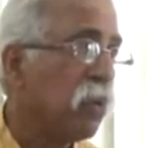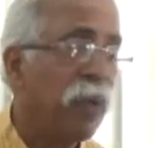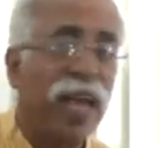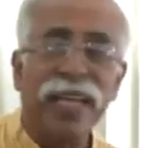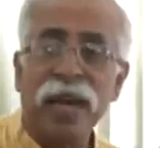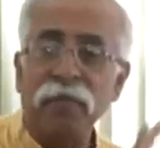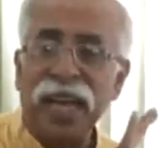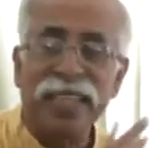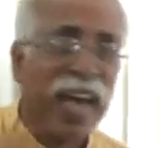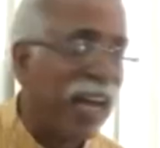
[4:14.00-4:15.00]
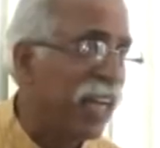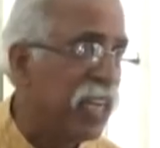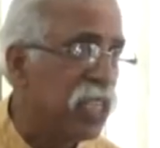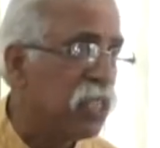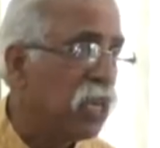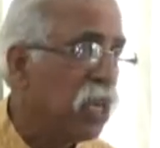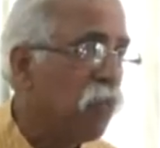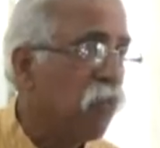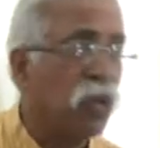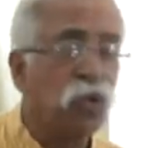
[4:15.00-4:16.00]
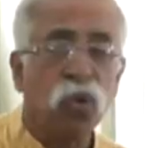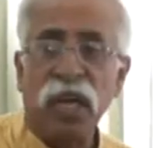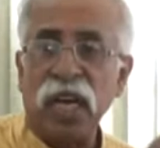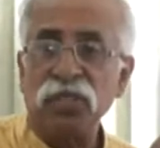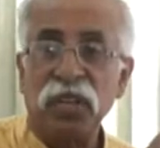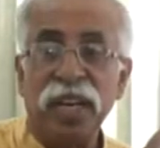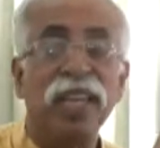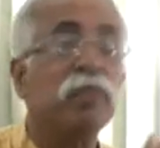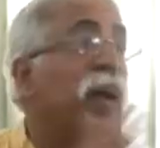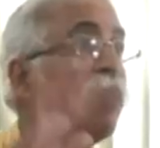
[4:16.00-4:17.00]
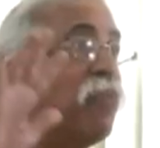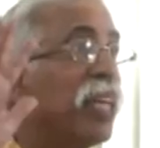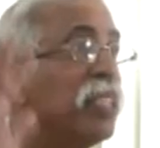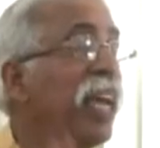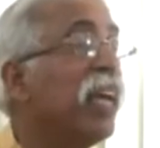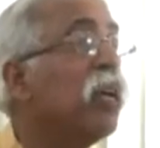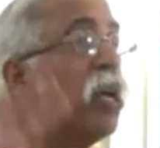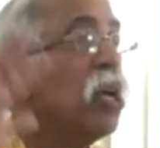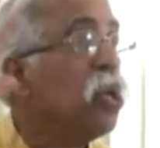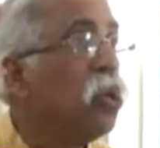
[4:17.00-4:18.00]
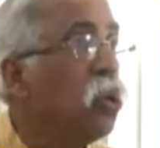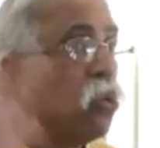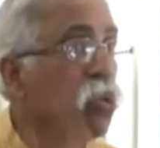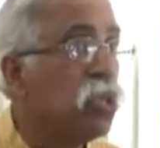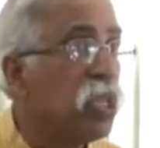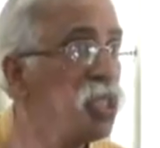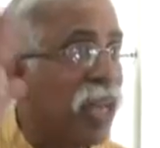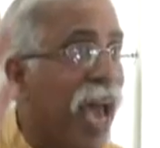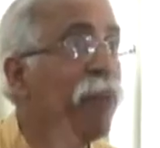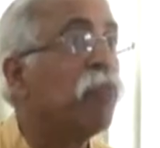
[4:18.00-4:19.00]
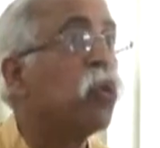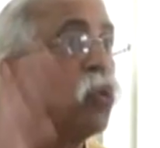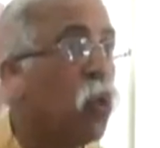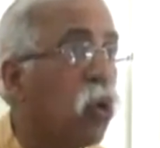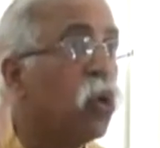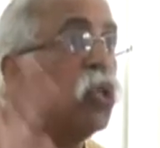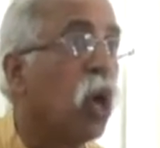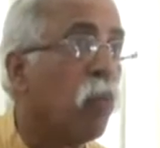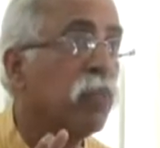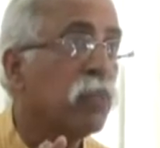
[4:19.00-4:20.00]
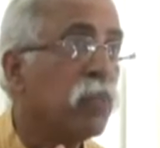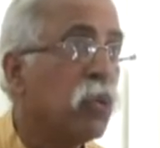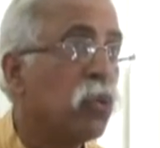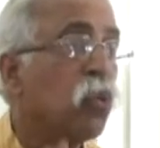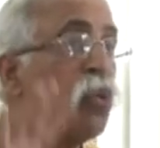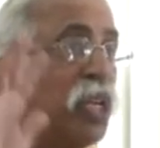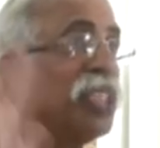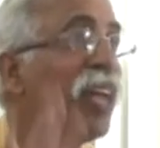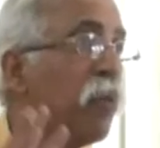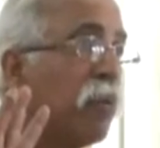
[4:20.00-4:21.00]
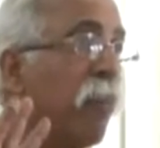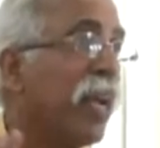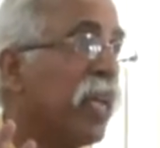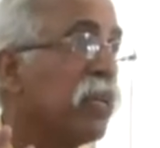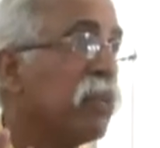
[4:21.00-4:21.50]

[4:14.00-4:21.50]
Pay them their salaries for two years, three years, but we are saying use this time to do a good job, to restart mining.